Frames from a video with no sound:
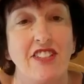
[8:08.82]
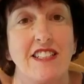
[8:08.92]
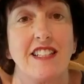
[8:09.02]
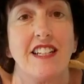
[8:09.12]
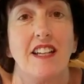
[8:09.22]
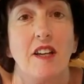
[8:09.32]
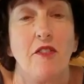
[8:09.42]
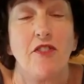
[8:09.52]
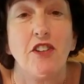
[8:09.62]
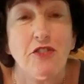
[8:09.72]
it.
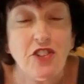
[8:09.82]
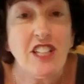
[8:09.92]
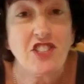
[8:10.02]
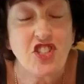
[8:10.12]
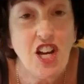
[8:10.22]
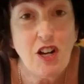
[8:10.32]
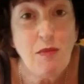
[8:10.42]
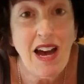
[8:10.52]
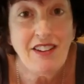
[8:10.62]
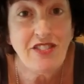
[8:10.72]
Feel free to share
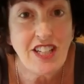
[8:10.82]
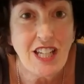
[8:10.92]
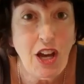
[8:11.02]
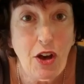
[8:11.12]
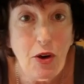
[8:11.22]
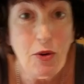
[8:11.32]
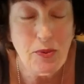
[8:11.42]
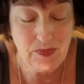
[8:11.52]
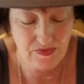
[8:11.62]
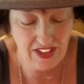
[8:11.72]
my
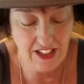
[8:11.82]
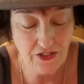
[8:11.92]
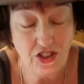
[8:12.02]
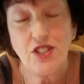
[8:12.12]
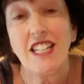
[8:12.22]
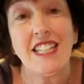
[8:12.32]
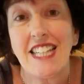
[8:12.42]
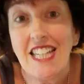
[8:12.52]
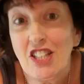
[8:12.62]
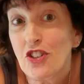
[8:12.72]
video if you didn't
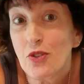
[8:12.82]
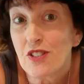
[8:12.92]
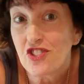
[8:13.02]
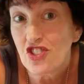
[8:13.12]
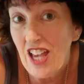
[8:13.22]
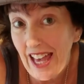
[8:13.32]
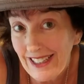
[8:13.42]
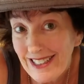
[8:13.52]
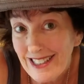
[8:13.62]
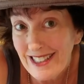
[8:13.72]
get yours
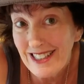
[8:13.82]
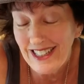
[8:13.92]
yet